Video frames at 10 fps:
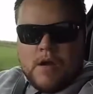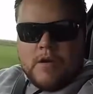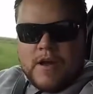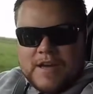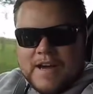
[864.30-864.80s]

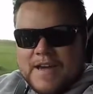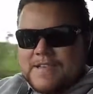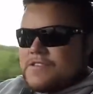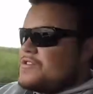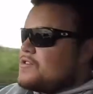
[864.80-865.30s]
Alright
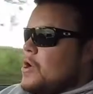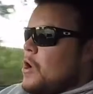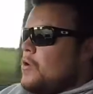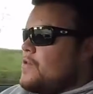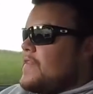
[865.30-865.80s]
guys,
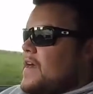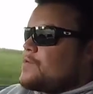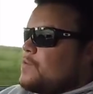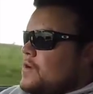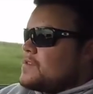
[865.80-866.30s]
so that
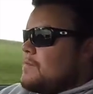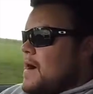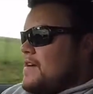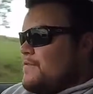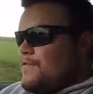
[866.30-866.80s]
was
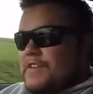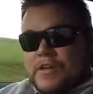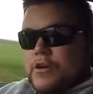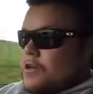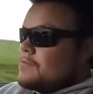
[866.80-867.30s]
my
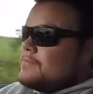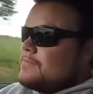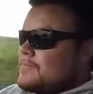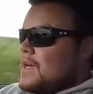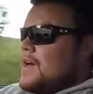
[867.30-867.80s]
video
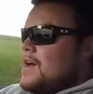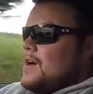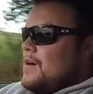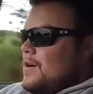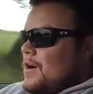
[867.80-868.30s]

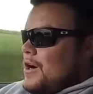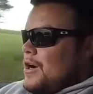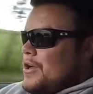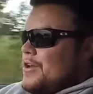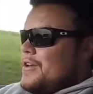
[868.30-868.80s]

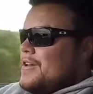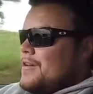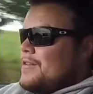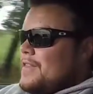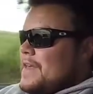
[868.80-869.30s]

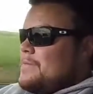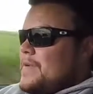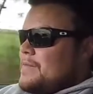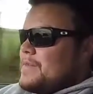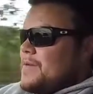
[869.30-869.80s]
on the
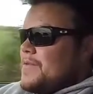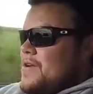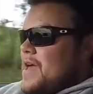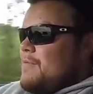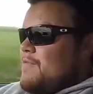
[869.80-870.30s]

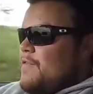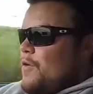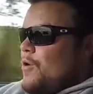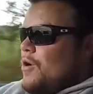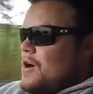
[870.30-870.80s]
BMW
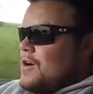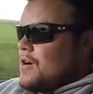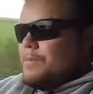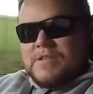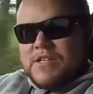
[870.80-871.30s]
M4
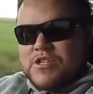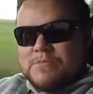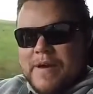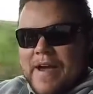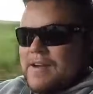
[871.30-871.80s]

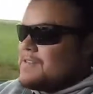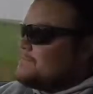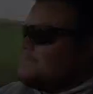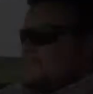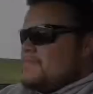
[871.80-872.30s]
Competition Pack.
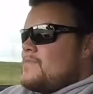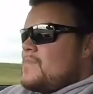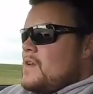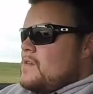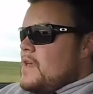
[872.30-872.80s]

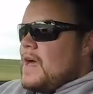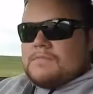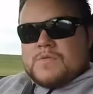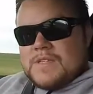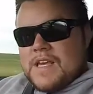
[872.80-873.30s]
So yeah, I
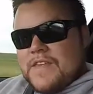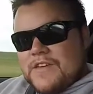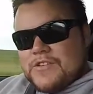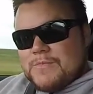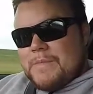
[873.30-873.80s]
just want to say
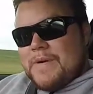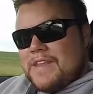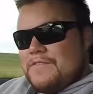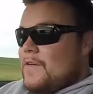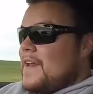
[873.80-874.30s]
thank you to my
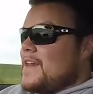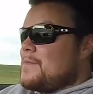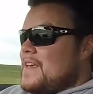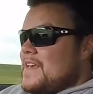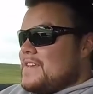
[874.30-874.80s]
buddy for lending
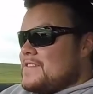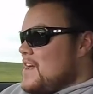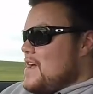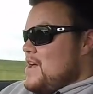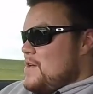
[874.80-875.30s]
me his
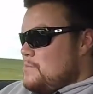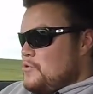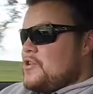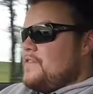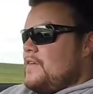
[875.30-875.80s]

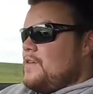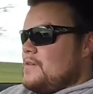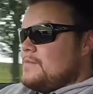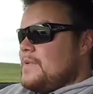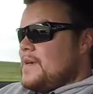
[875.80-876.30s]
beautiful
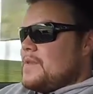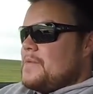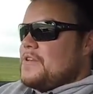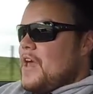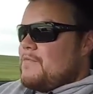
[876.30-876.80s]

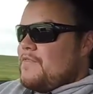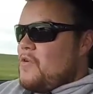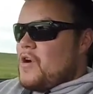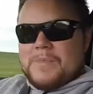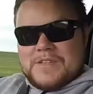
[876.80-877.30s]
BMW
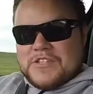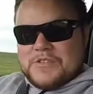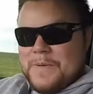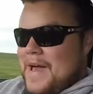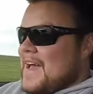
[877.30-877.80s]
M4
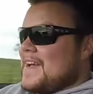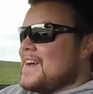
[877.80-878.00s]
Competition Pack.